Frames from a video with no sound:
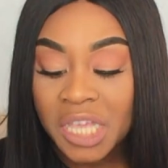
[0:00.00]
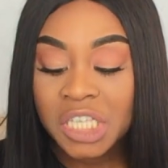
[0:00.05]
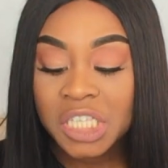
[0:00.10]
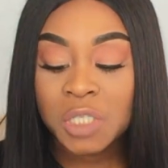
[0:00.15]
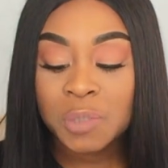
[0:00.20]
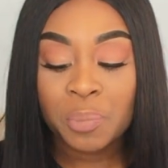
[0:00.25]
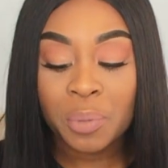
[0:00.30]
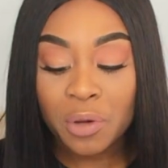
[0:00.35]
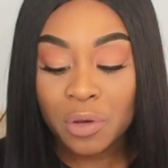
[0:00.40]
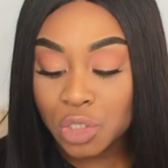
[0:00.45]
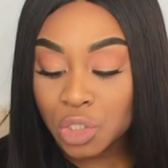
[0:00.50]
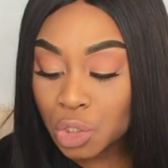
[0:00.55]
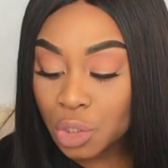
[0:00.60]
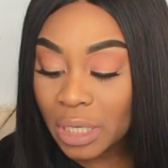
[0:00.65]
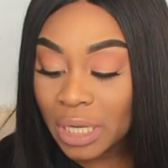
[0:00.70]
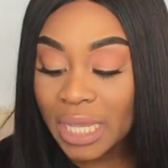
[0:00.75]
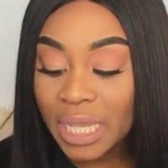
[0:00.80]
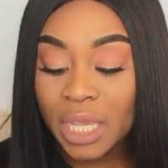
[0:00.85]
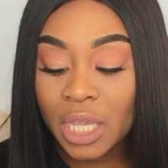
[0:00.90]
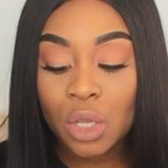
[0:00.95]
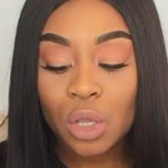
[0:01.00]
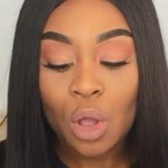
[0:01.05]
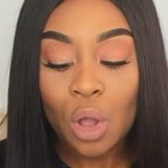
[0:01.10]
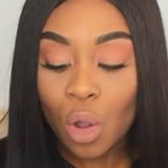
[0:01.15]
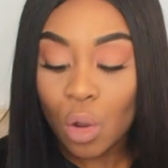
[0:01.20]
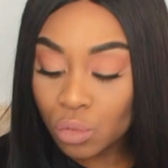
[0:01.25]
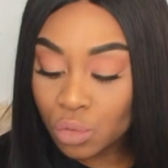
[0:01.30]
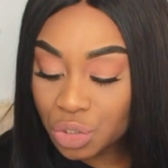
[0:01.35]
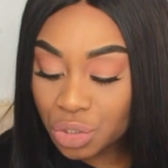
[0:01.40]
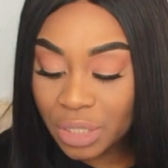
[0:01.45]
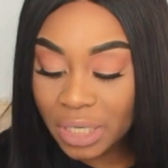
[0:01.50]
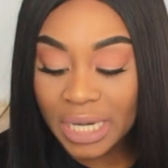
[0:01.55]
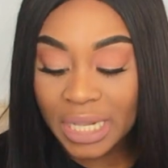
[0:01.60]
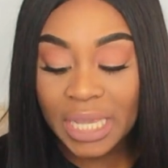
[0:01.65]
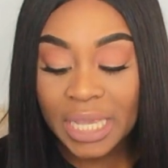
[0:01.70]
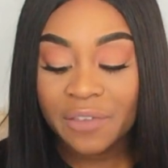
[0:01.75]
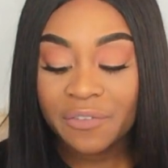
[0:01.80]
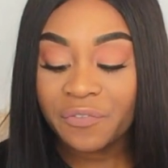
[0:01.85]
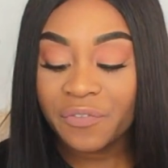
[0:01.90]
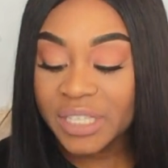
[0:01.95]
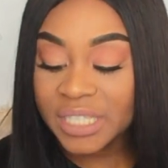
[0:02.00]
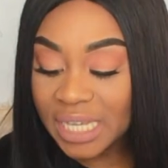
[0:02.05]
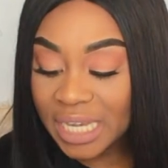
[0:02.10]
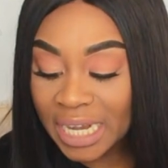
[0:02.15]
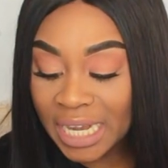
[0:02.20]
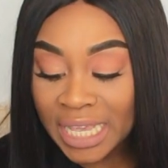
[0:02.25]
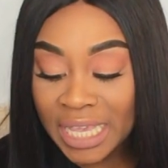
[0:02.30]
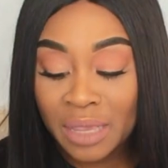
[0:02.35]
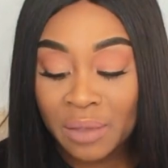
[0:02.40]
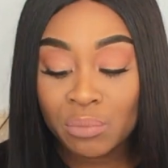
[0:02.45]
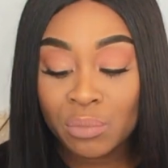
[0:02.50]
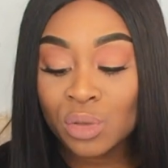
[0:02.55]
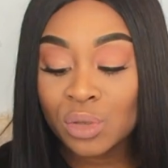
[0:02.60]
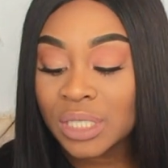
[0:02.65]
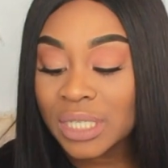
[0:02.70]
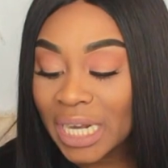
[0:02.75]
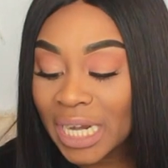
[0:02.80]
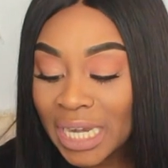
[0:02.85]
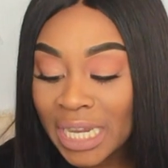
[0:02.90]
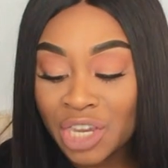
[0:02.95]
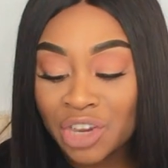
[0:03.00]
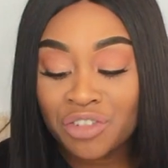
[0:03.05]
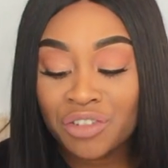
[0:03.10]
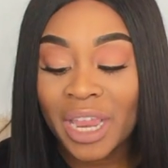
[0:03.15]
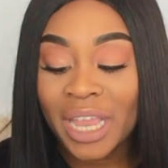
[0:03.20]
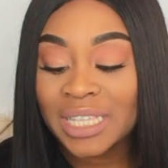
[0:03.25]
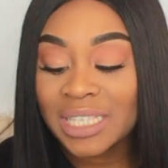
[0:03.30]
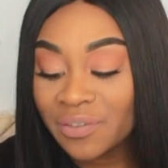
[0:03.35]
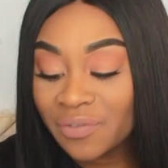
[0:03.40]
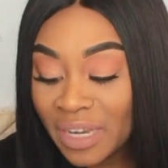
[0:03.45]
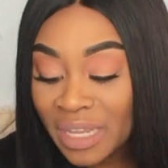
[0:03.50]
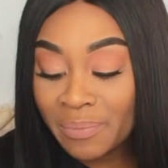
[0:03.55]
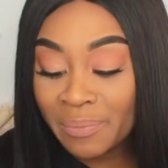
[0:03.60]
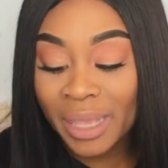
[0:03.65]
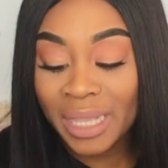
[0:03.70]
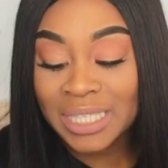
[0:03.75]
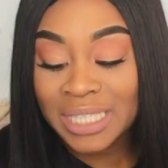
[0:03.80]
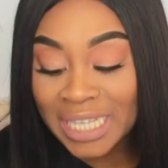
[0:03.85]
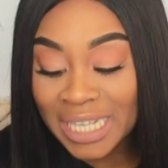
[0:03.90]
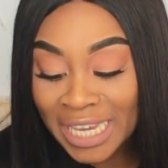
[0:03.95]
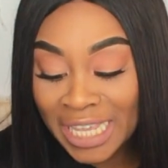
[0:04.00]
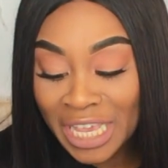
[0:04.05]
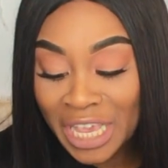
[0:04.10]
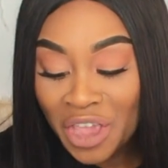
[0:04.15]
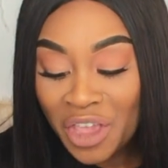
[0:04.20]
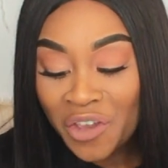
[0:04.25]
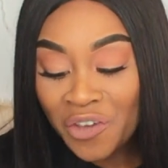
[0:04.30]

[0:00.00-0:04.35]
spiritually, culturally, physically, musically, creatively, mentally,